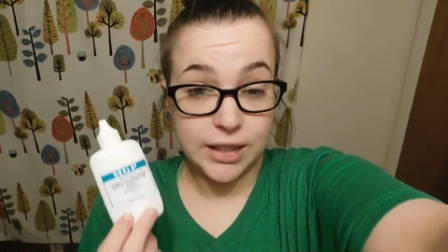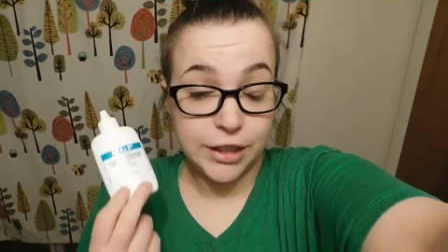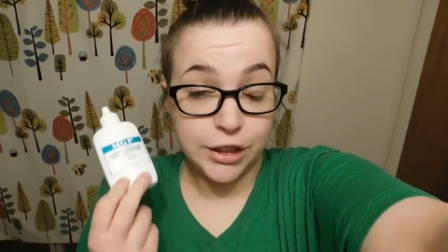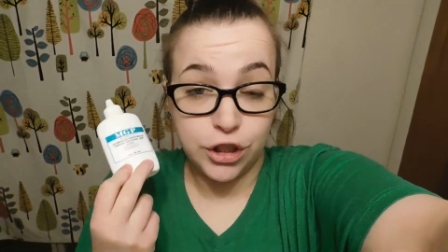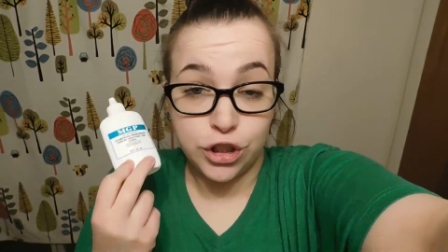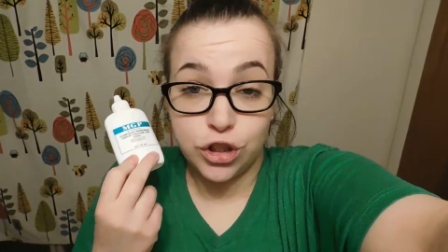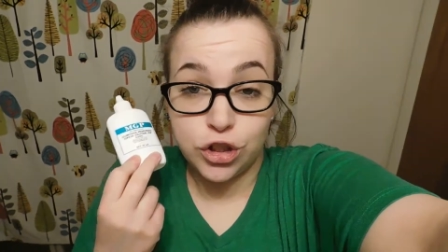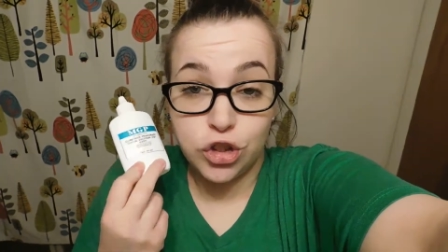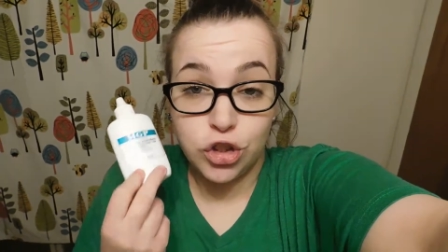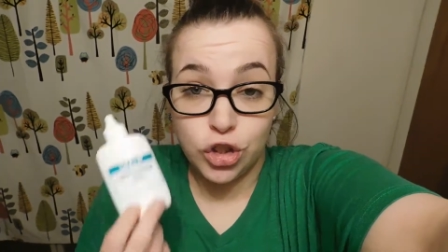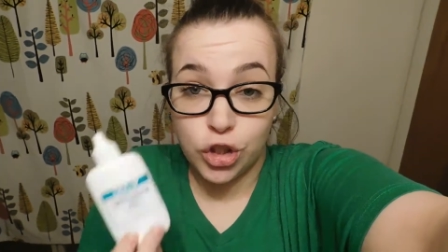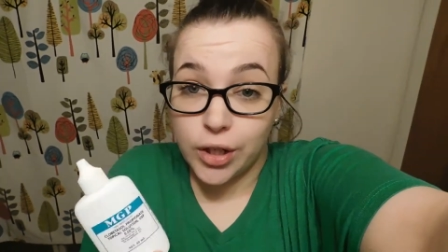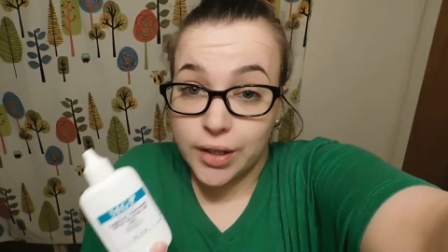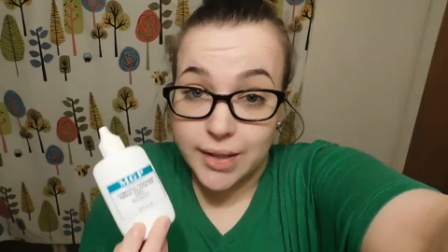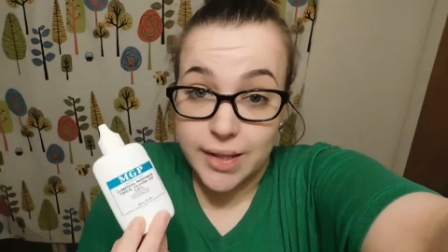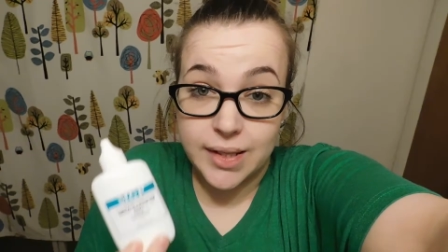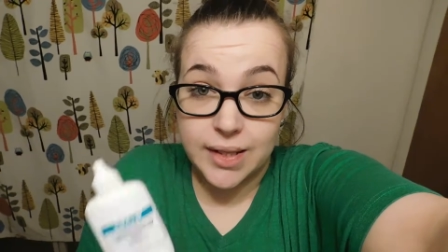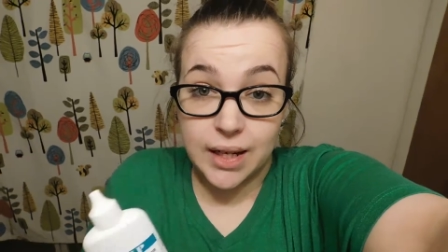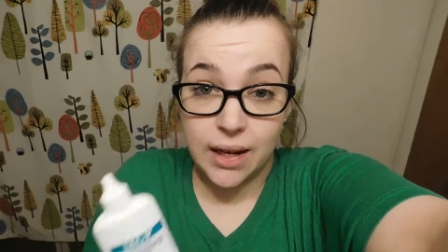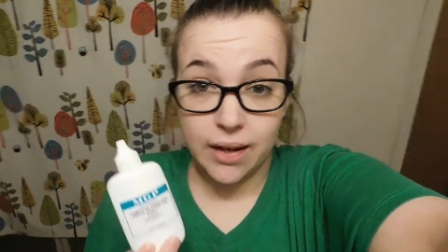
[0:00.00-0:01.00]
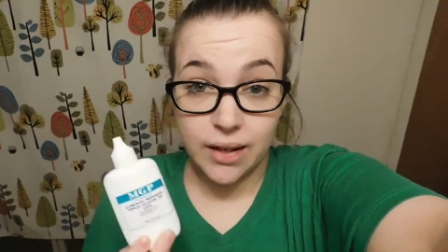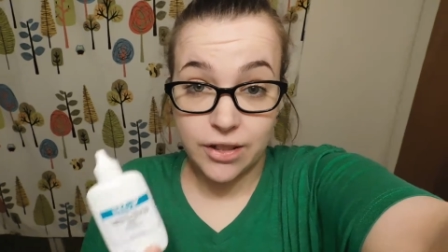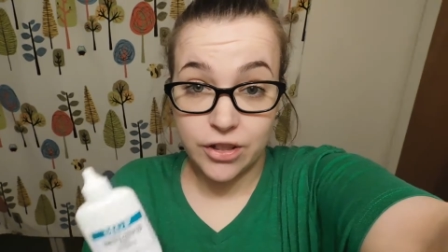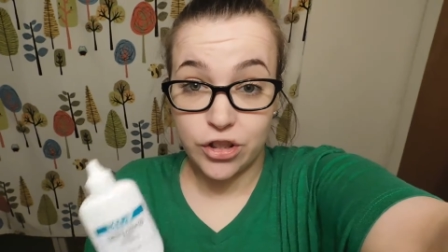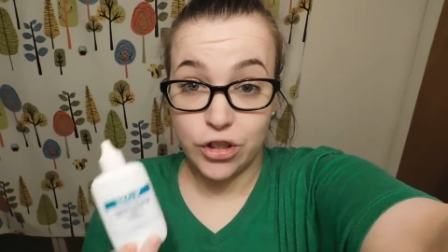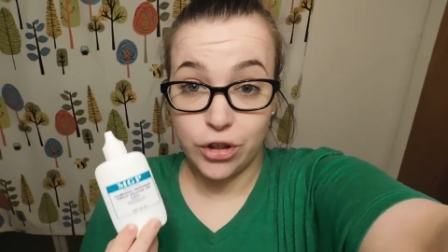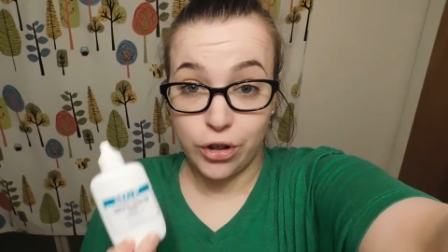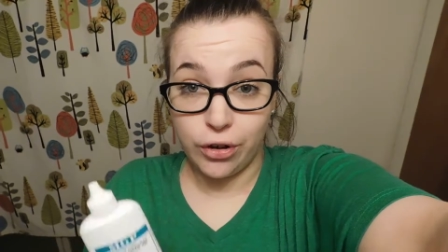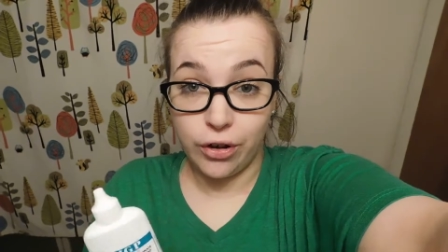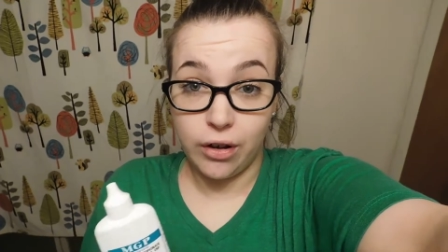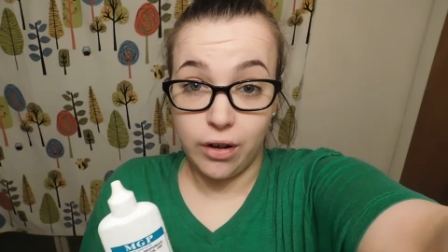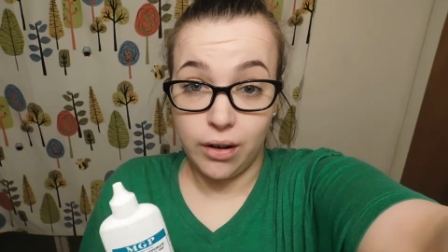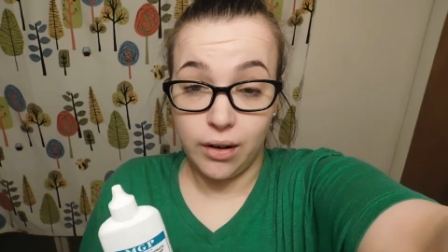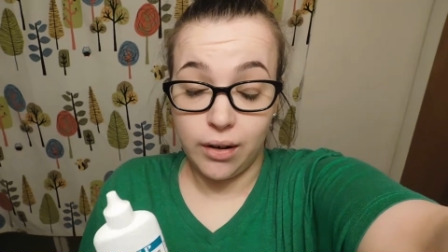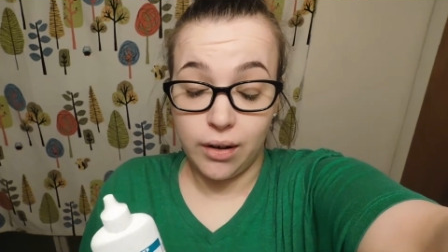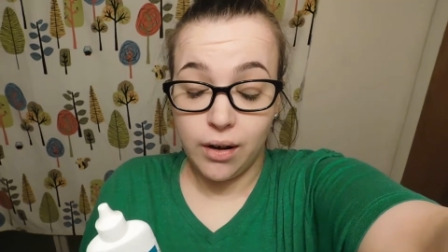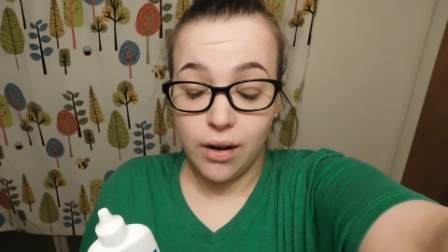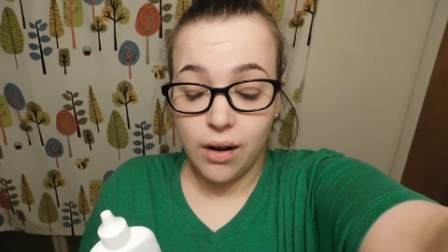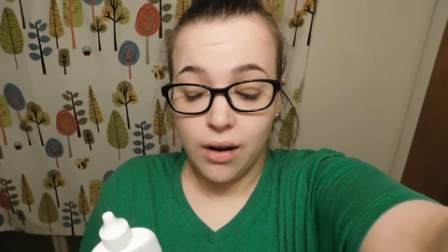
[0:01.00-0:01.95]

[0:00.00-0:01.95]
It's just as good.